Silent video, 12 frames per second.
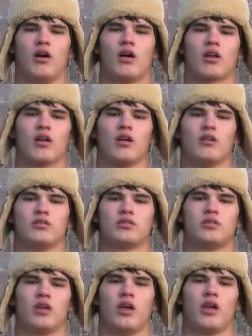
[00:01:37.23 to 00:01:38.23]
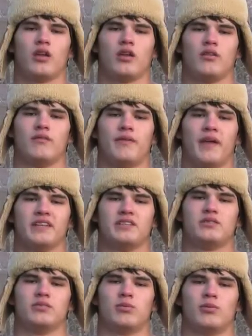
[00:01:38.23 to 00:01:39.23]
I can understand eating
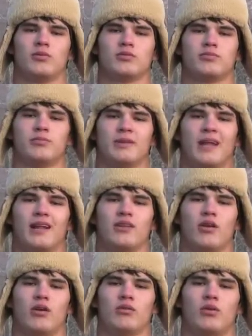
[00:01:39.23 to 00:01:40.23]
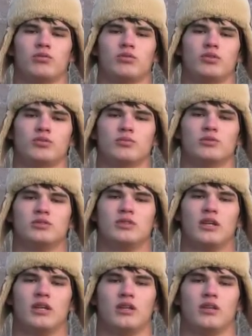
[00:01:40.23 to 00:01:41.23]
vegetables, but I don't know no humans that eat